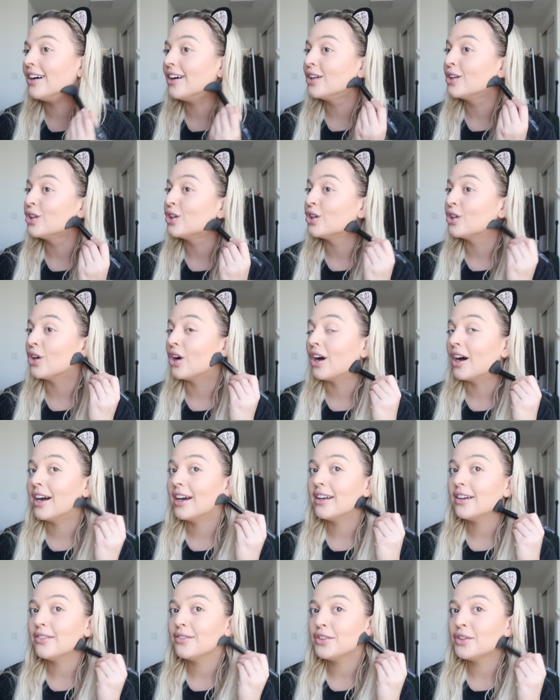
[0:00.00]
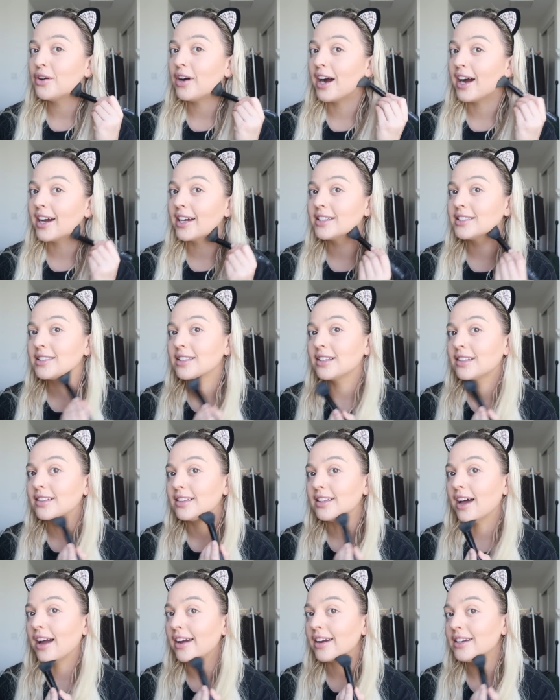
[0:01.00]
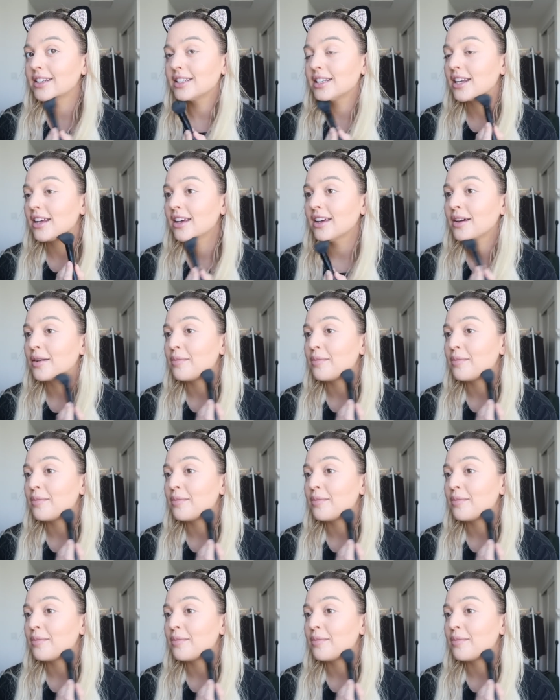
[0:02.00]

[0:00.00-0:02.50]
A lot of you guys liked